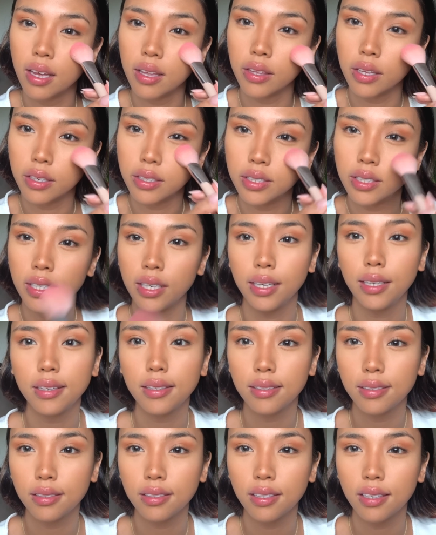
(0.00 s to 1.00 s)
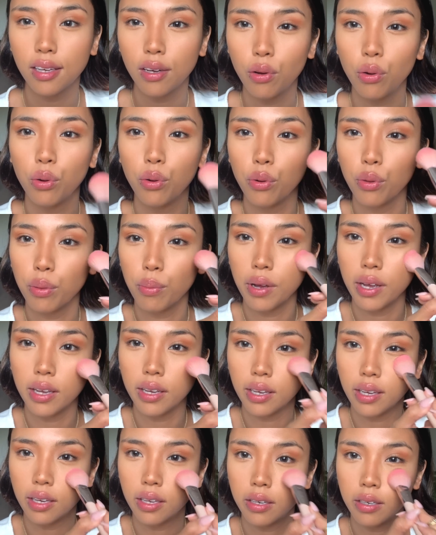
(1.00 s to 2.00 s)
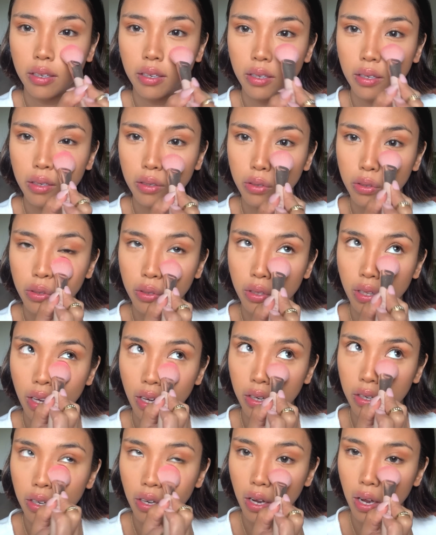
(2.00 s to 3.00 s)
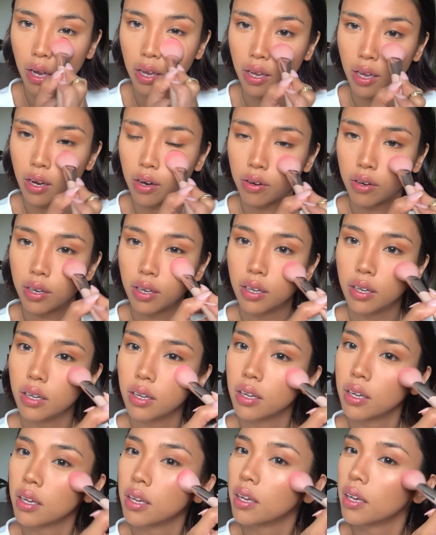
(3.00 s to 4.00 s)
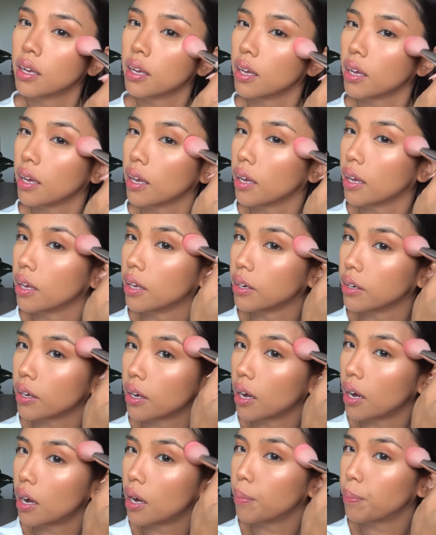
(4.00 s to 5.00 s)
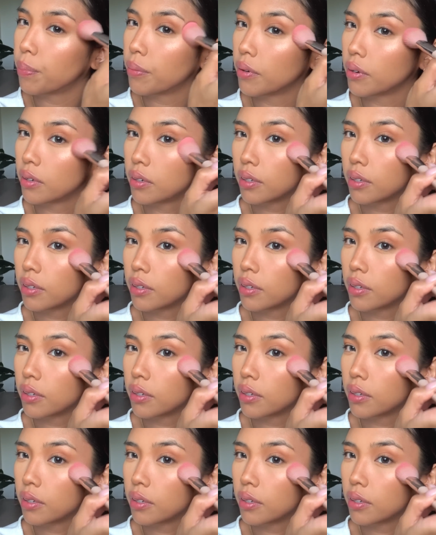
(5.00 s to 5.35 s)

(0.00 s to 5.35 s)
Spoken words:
The cheeks all the way into the under eye area and up